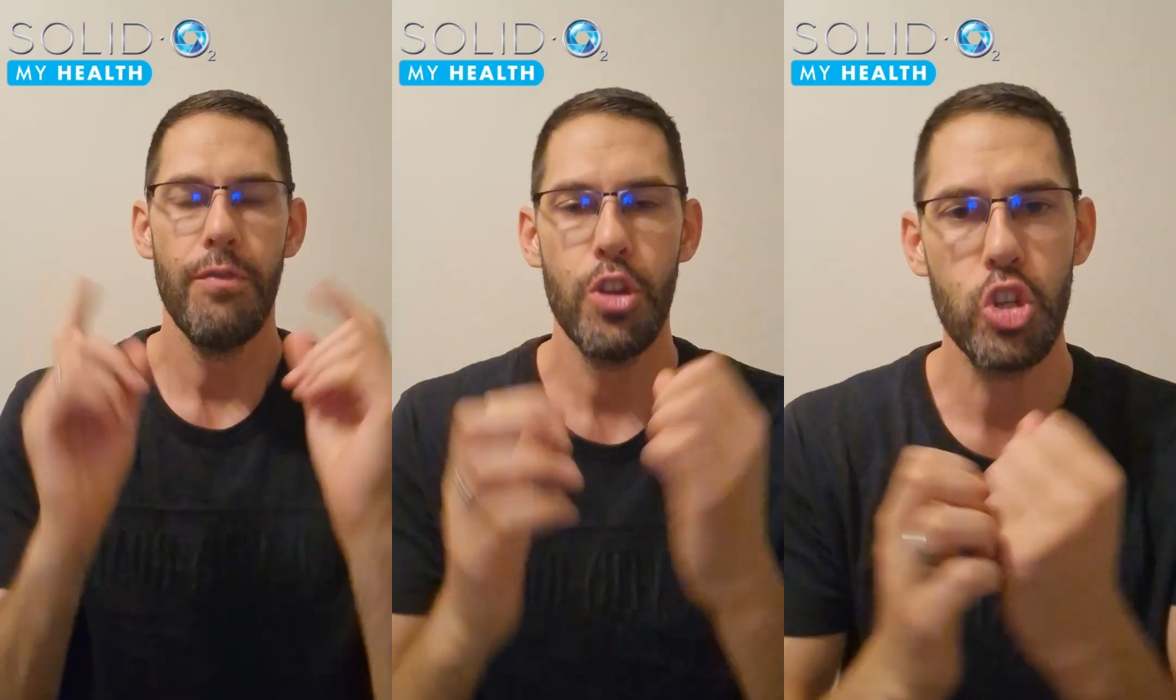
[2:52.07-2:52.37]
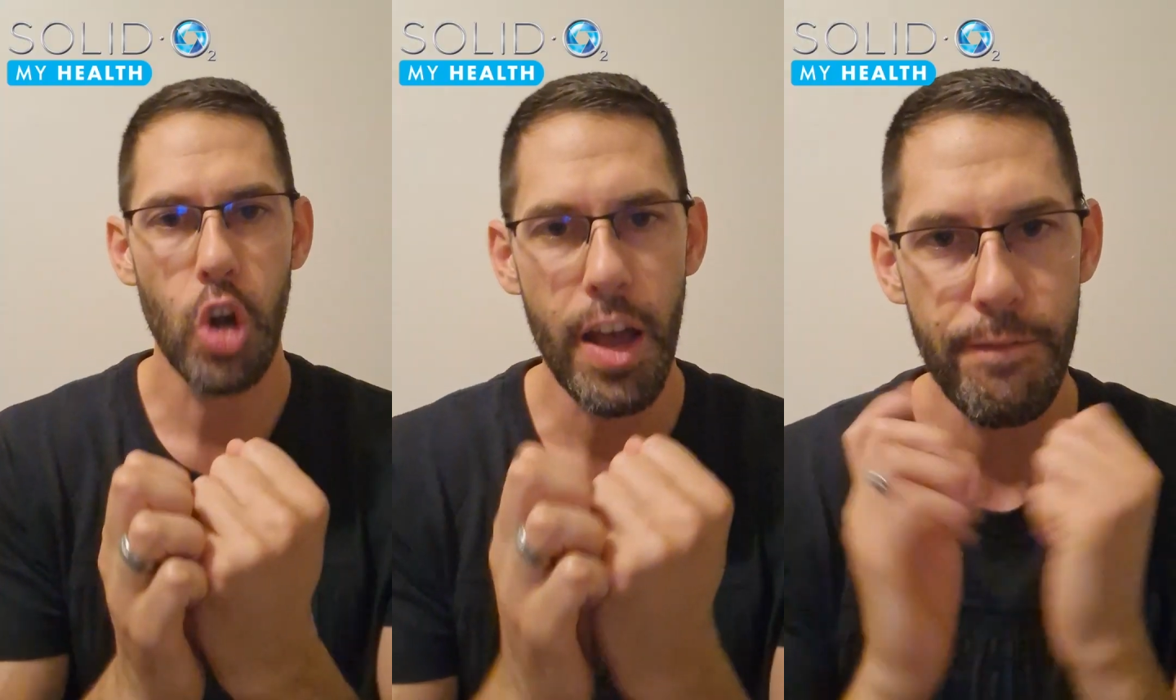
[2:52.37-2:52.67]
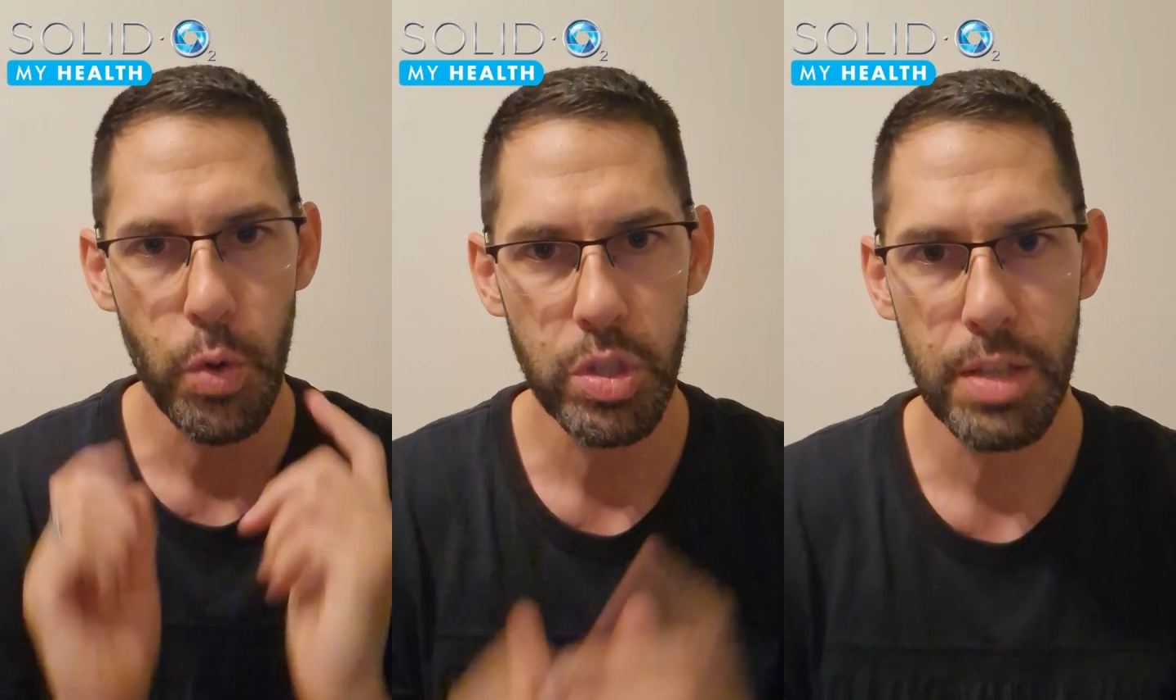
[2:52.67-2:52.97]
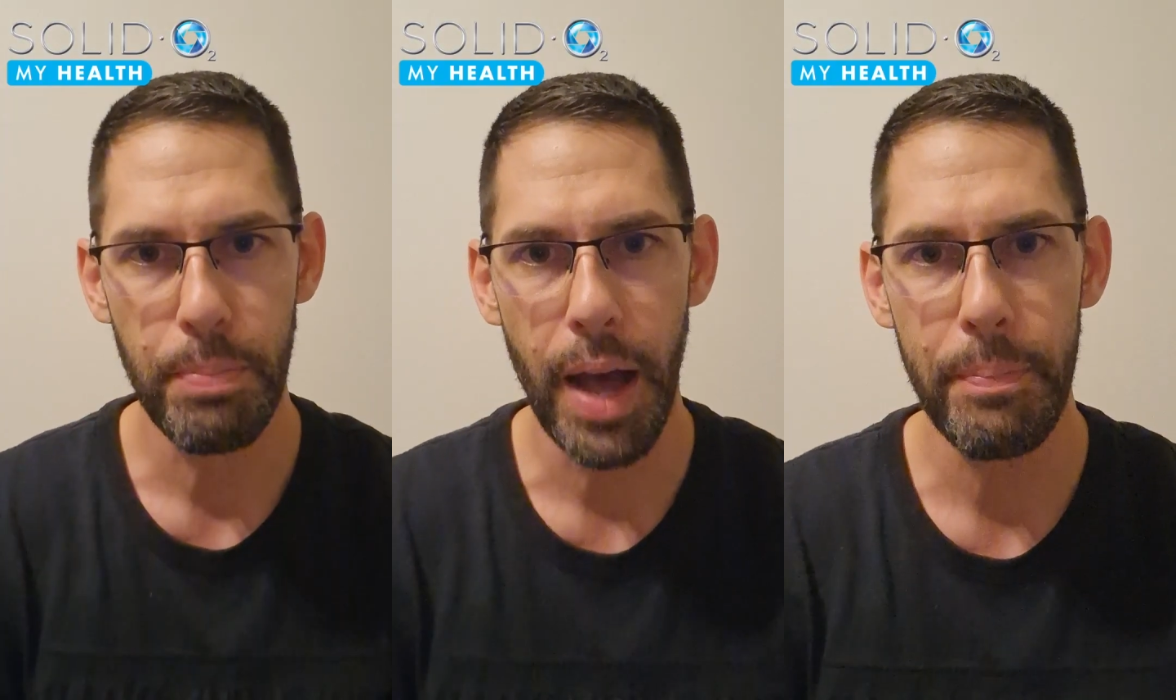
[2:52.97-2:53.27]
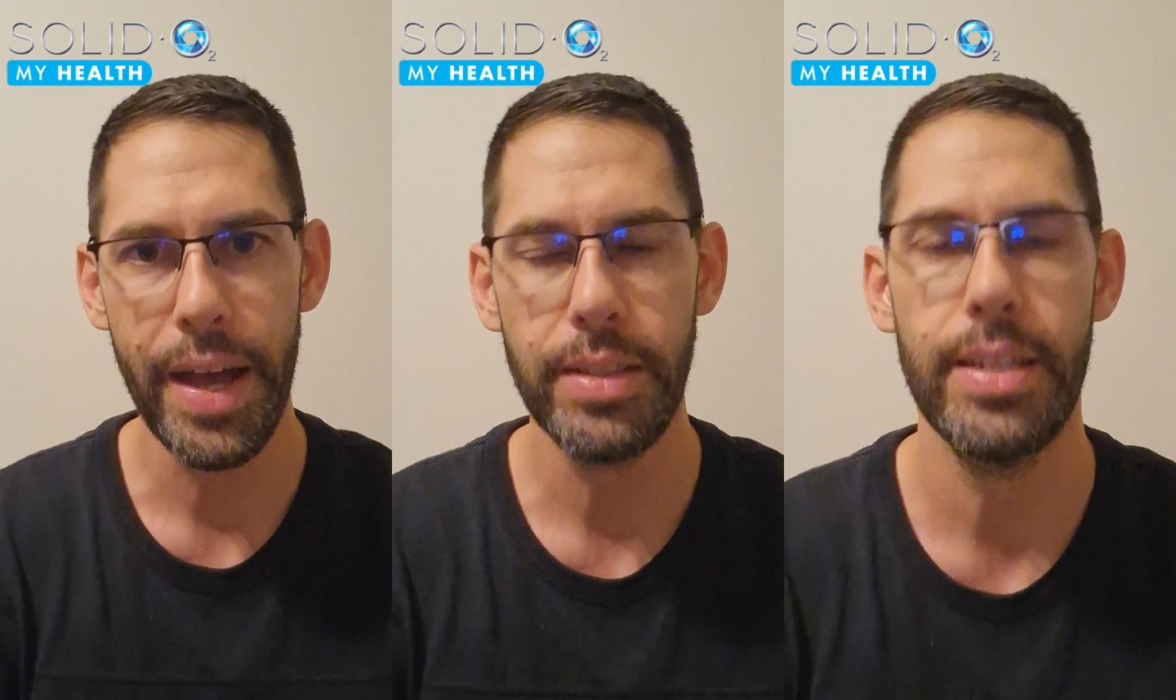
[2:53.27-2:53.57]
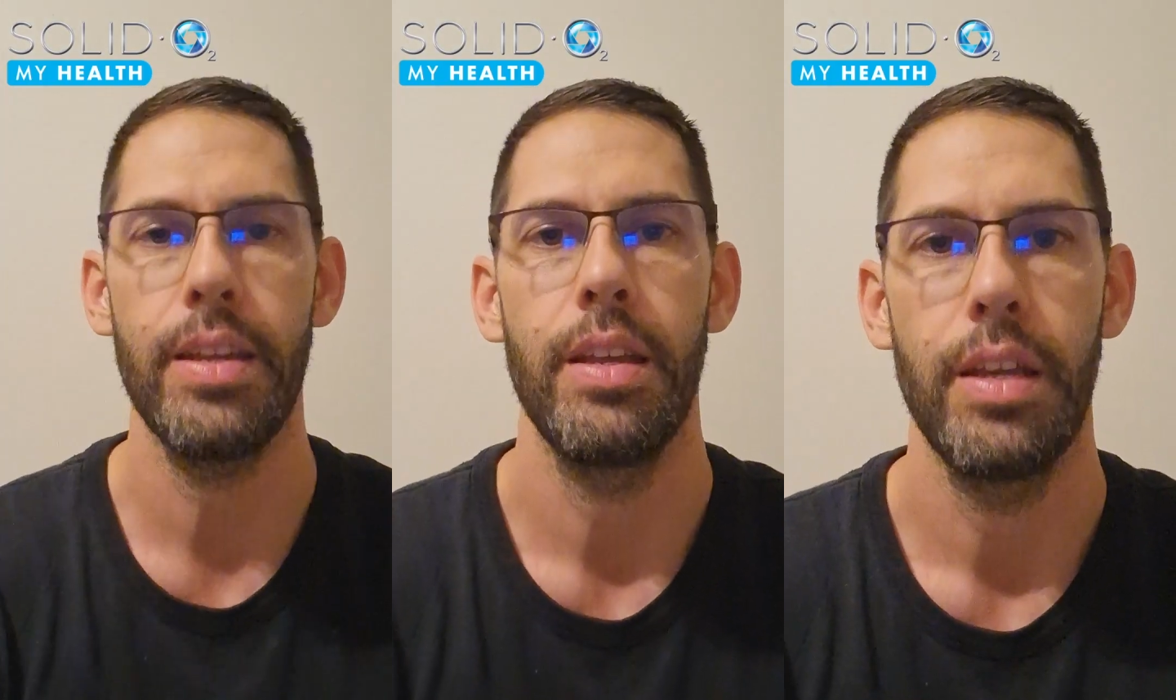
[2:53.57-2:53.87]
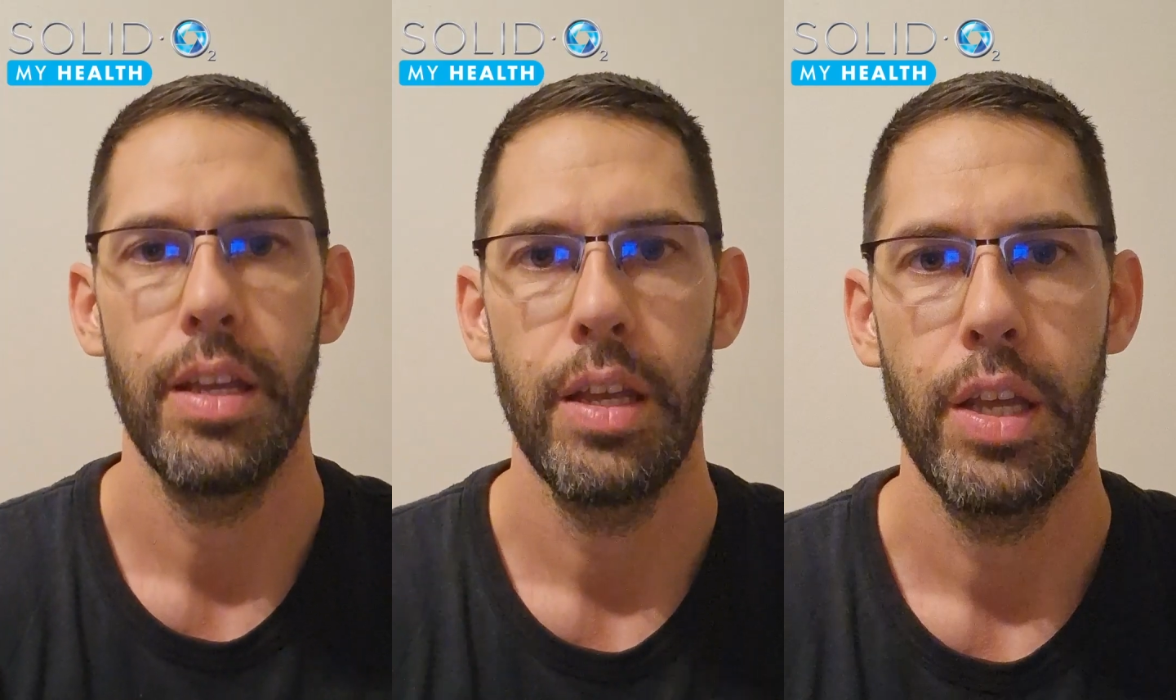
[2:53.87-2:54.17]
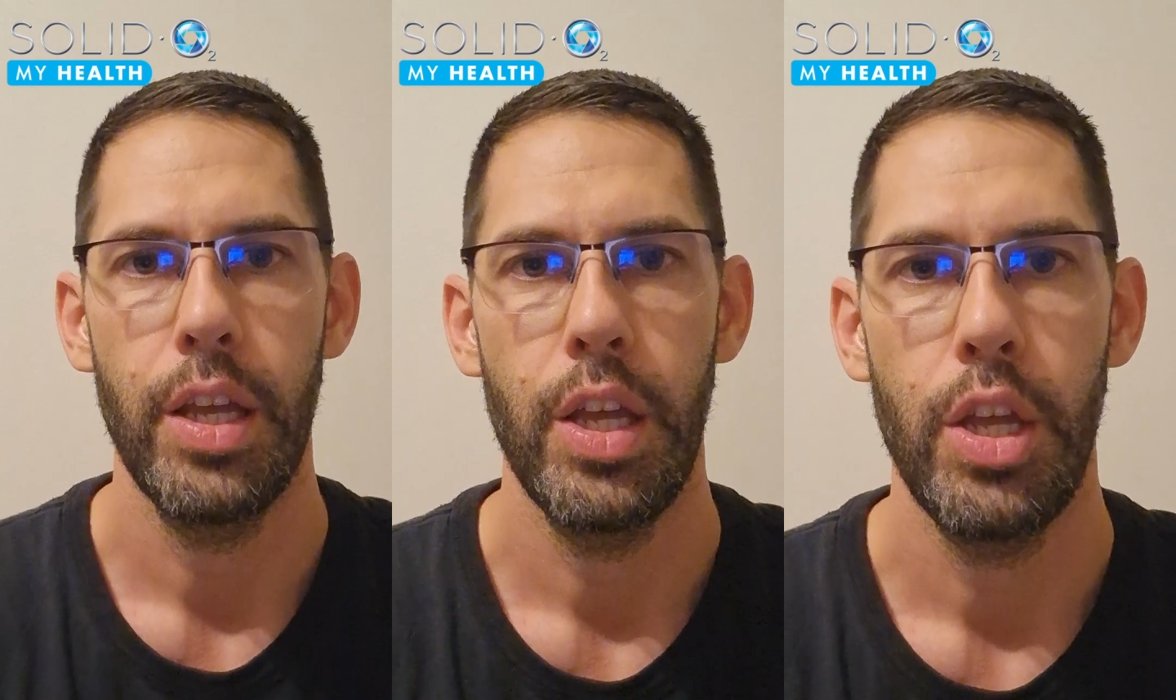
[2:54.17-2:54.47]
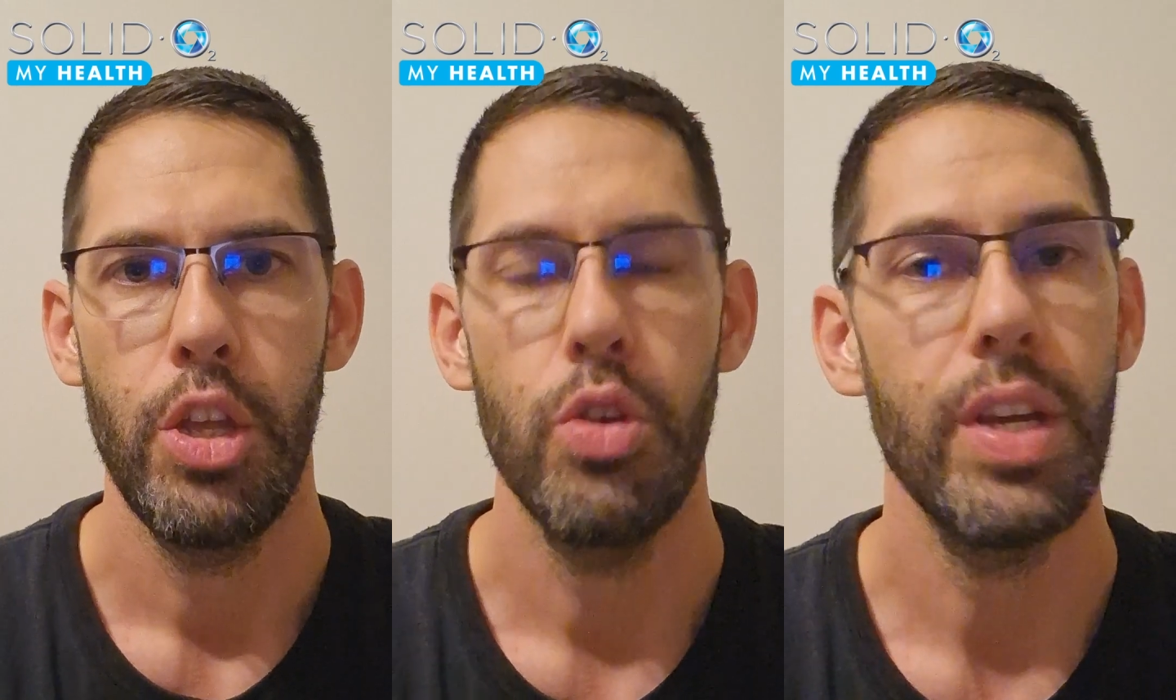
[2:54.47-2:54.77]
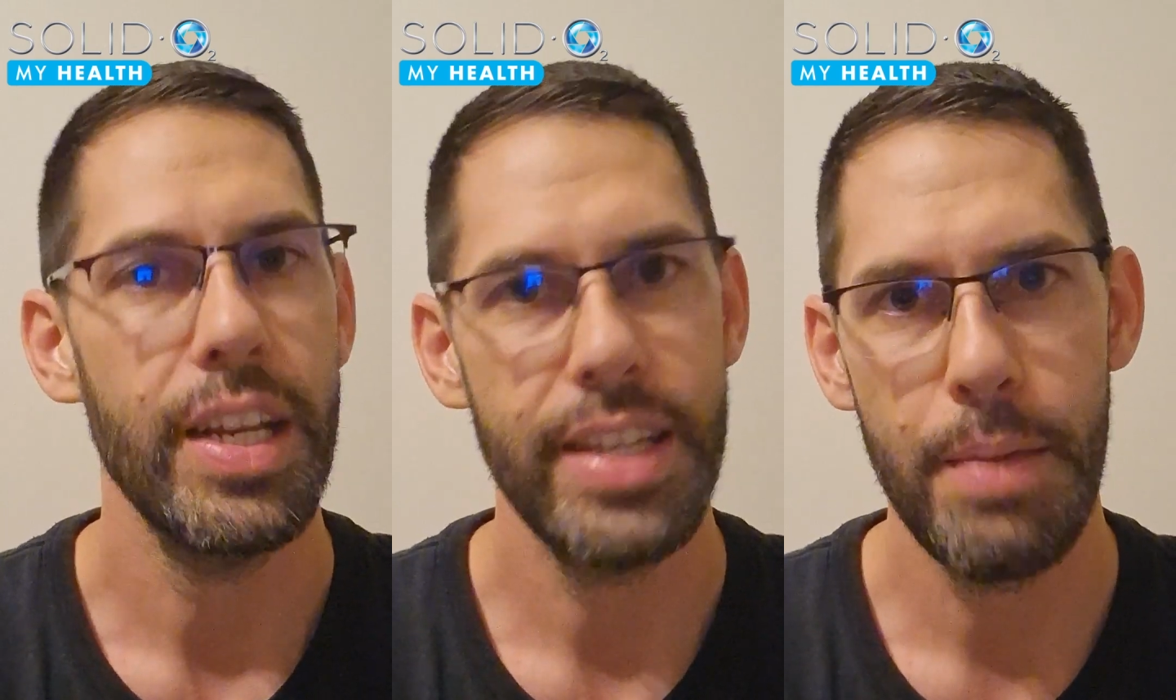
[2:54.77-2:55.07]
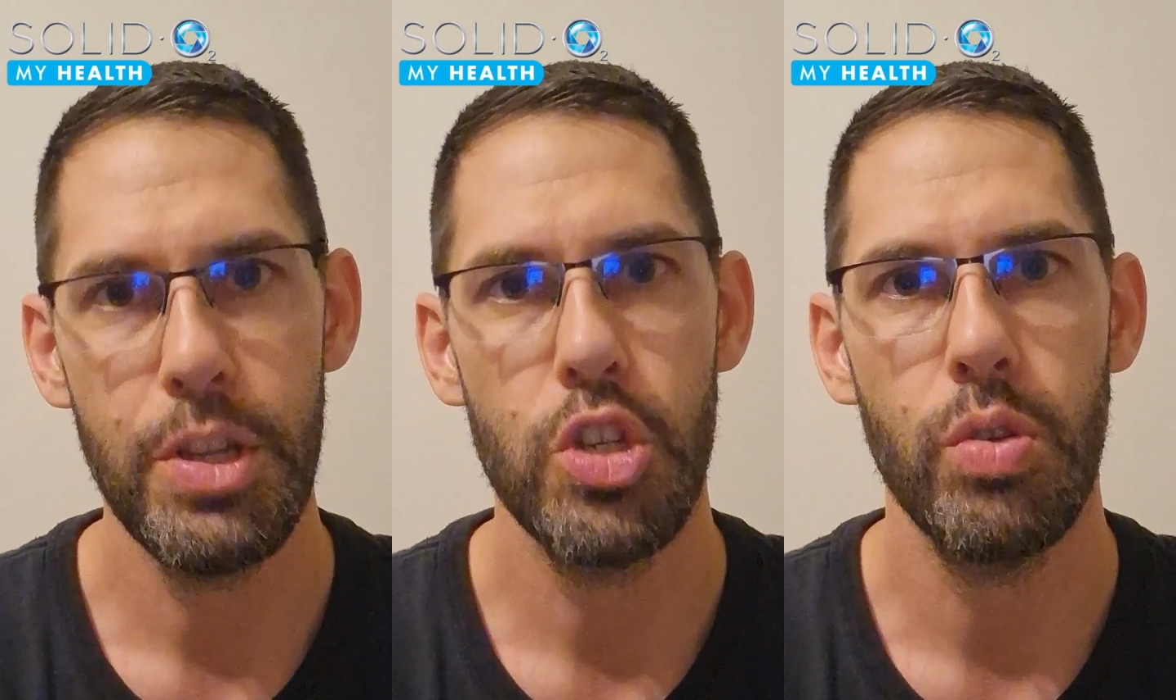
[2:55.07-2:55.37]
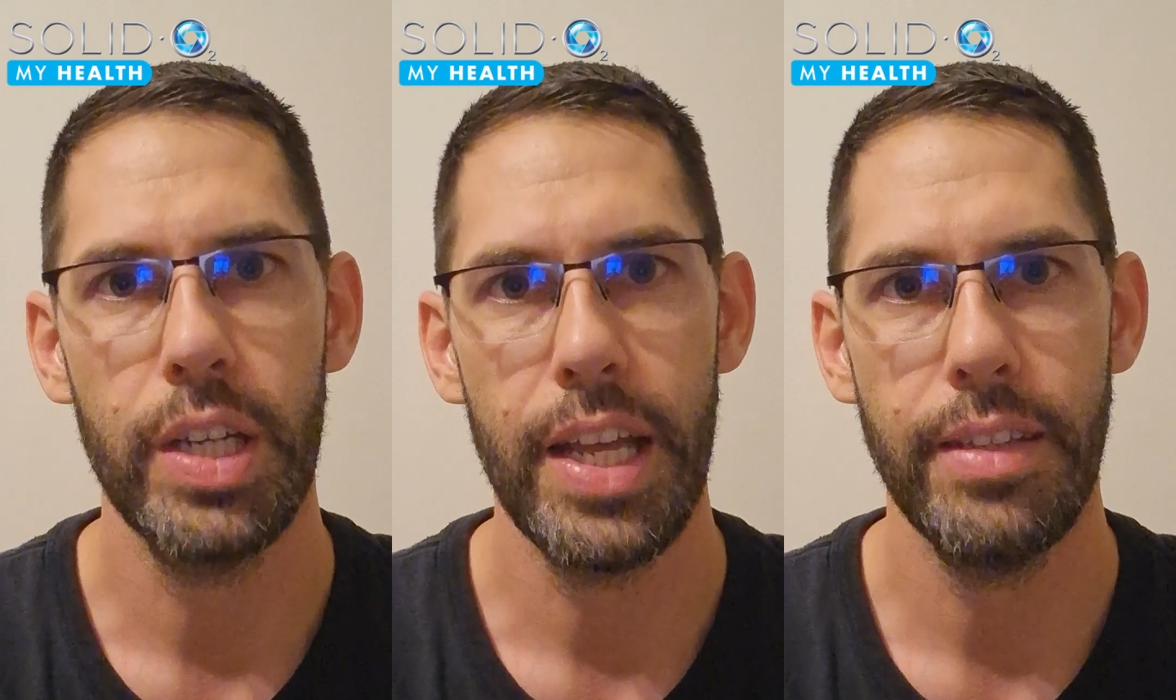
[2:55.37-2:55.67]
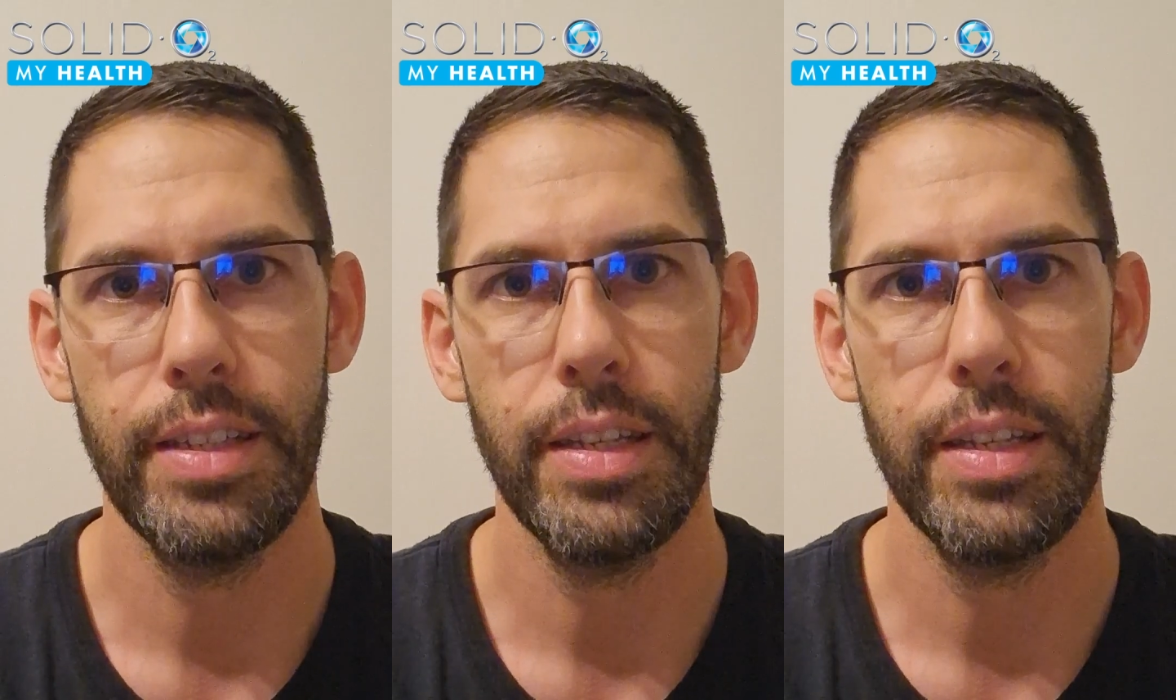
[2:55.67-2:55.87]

you try to force the pipe out, you're going to damage your connector.